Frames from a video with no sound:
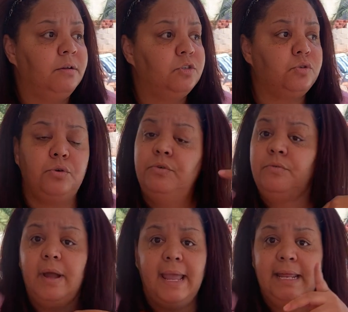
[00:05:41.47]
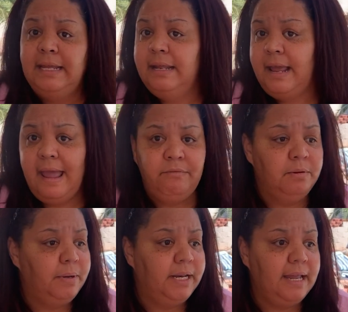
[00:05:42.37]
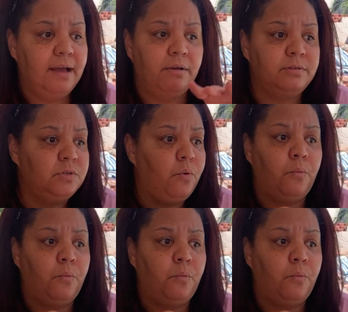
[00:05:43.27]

Screw any and everybody else,